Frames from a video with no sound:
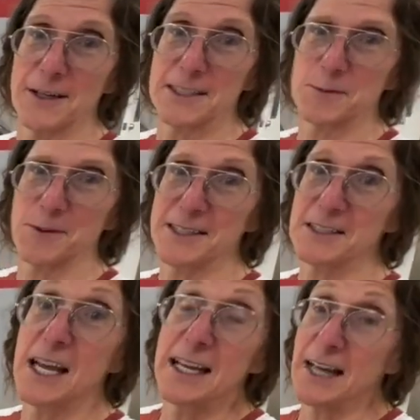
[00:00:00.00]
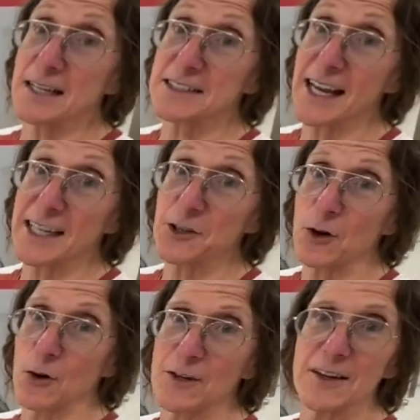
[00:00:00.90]
is, please. Not saying you're
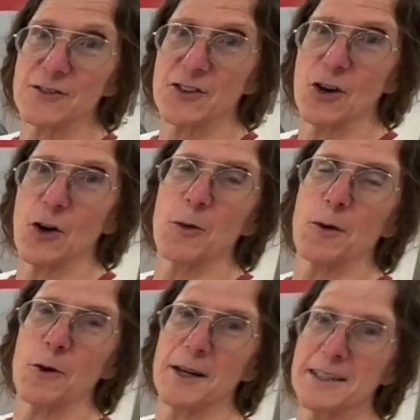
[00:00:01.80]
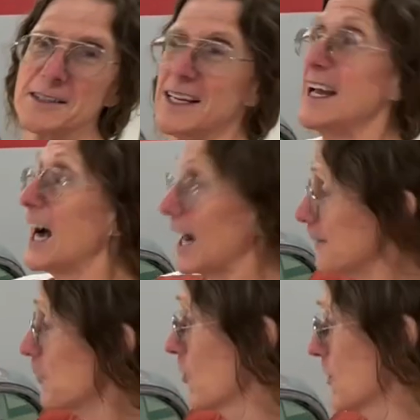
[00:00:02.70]
old enough to know what one is.
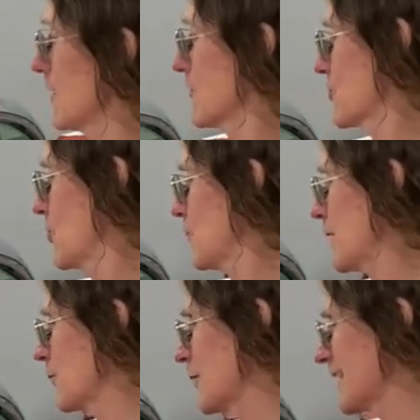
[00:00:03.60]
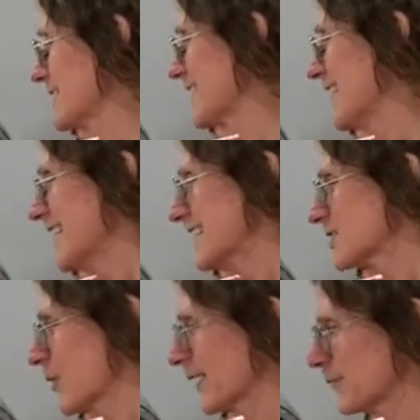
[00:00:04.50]
I'm old enough to know what one is.
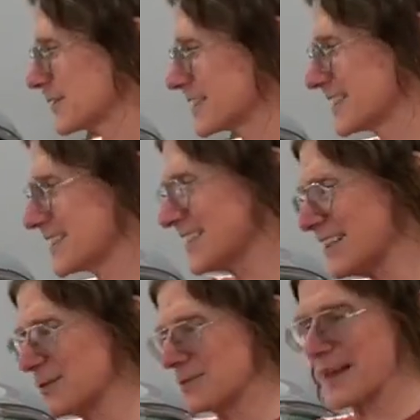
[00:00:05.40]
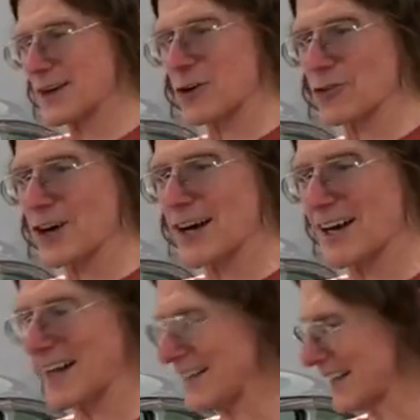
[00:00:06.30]
So it was this little metal
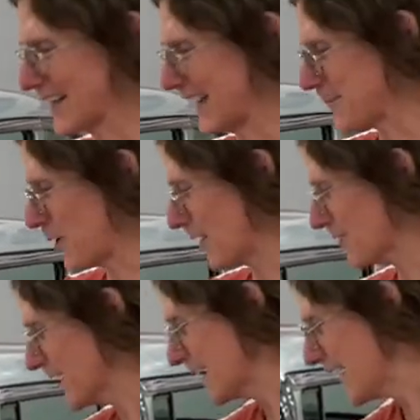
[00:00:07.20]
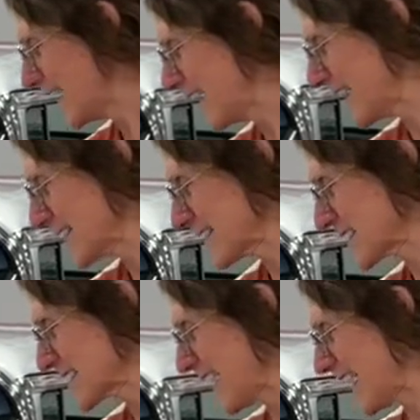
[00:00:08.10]
rod that came off uh, the
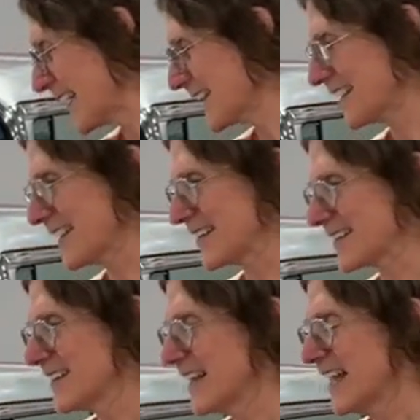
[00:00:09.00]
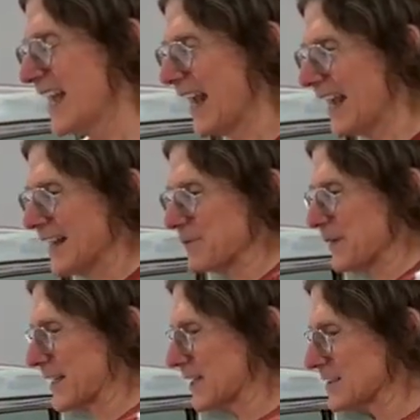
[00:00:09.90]
side here. And
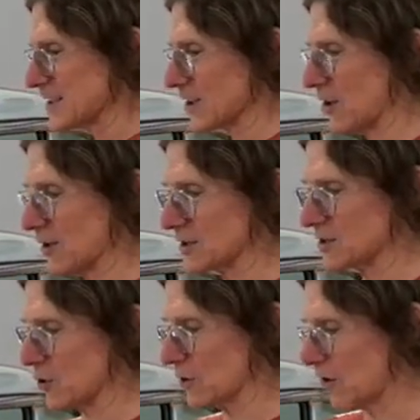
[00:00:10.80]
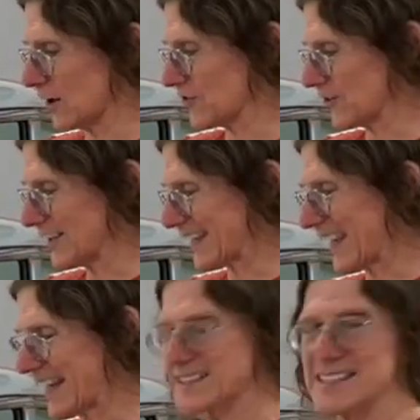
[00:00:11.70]
because the car is so large and you
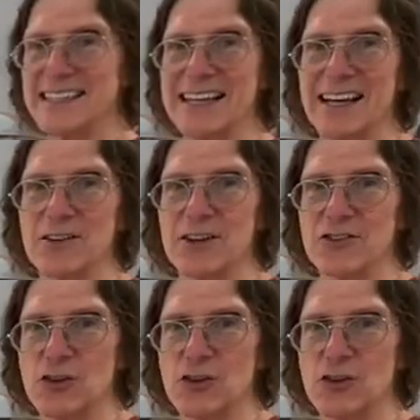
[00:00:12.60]
can't see down there